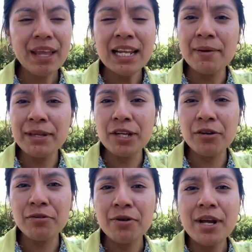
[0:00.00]
let me
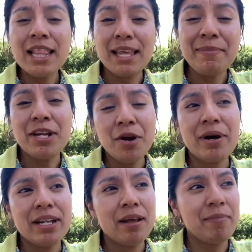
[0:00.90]
know,
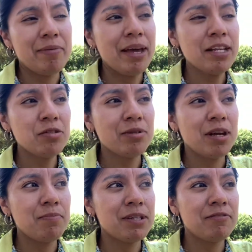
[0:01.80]
and then maybe I can do an
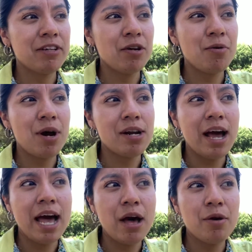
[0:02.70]
update video on
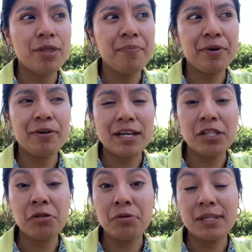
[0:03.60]
how they
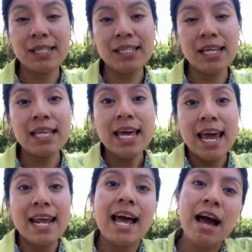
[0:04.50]
progress through the season
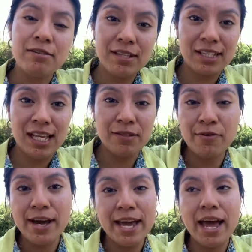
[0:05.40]
and how
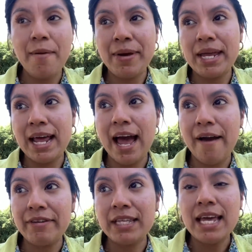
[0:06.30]
successful I am in
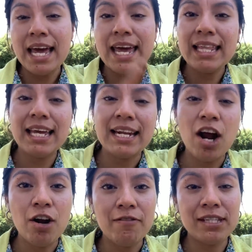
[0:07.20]
having a late
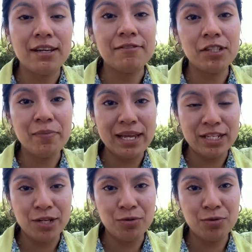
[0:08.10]
harvest of
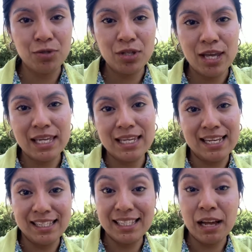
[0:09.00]
tomatoes.
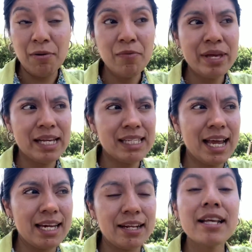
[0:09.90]
Yes, that will be
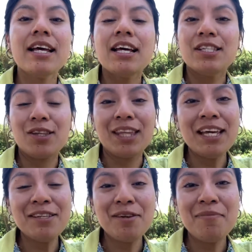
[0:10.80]
exciting. So
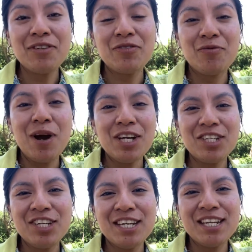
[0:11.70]
thank you so much for
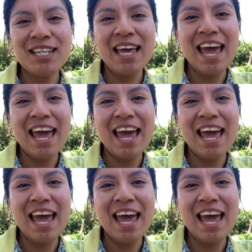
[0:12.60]
watching, and